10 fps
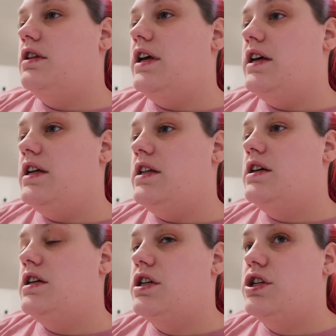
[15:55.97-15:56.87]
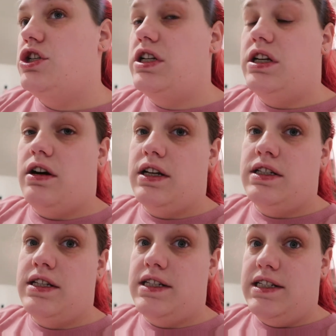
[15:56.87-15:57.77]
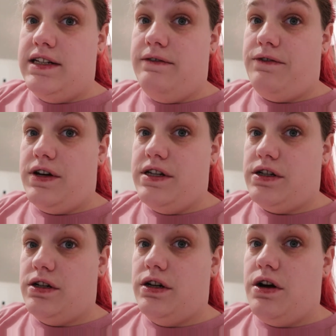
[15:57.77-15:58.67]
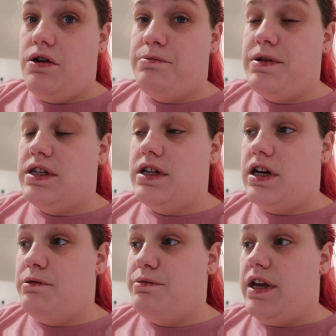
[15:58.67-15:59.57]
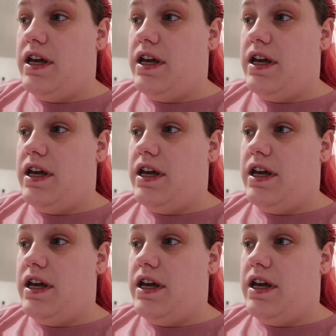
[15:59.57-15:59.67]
Then she got into the deep freezer, opened up